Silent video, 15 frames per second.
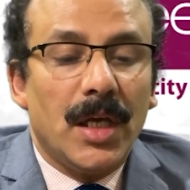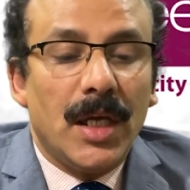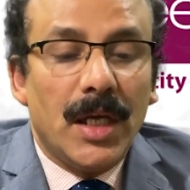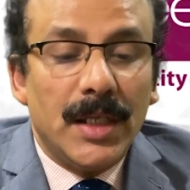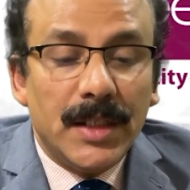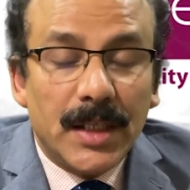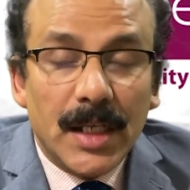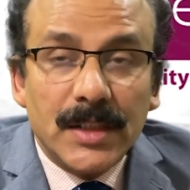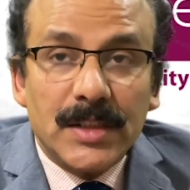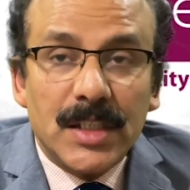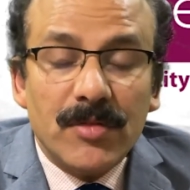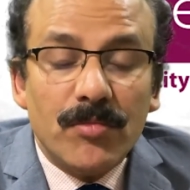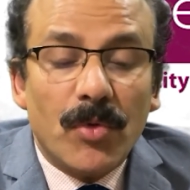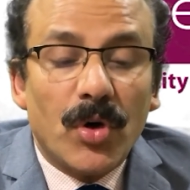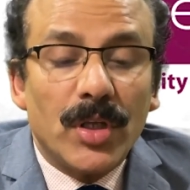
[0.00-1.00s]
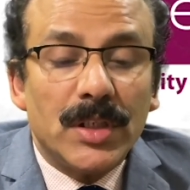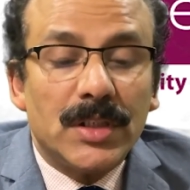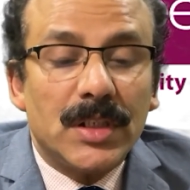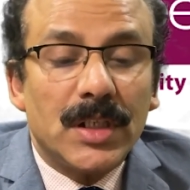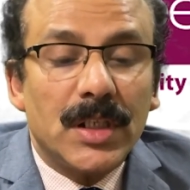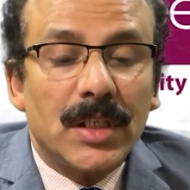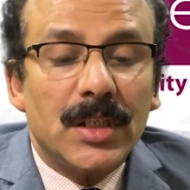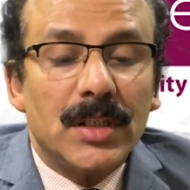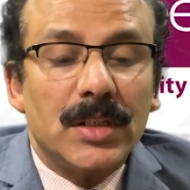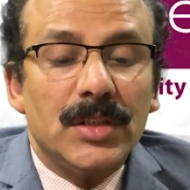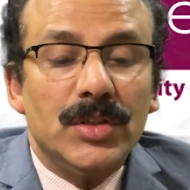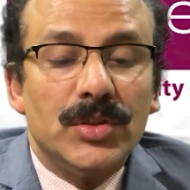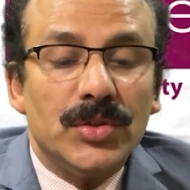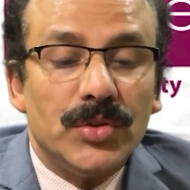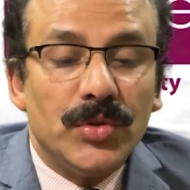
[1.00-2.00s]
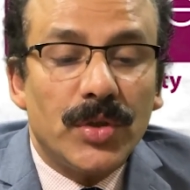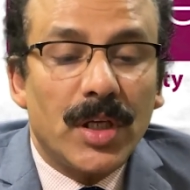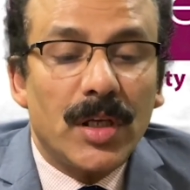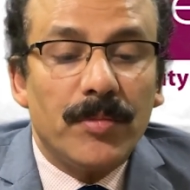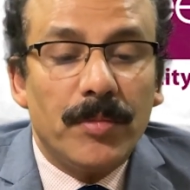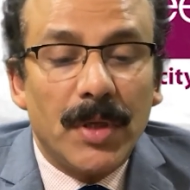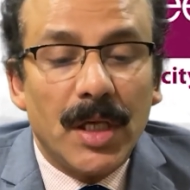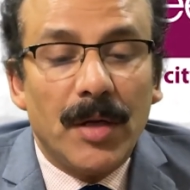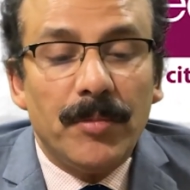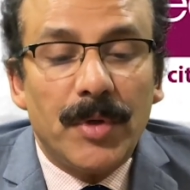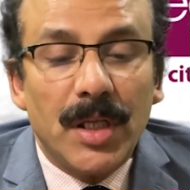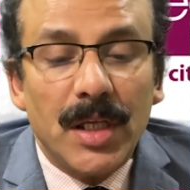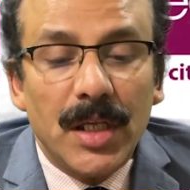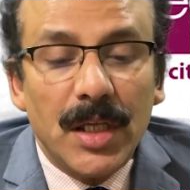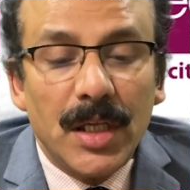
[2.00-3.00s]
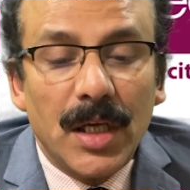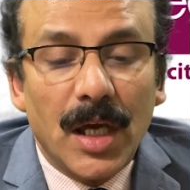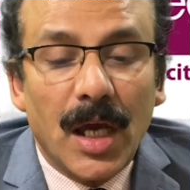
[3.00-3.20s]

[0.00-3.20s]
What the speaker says: Intensive monitoring during BMT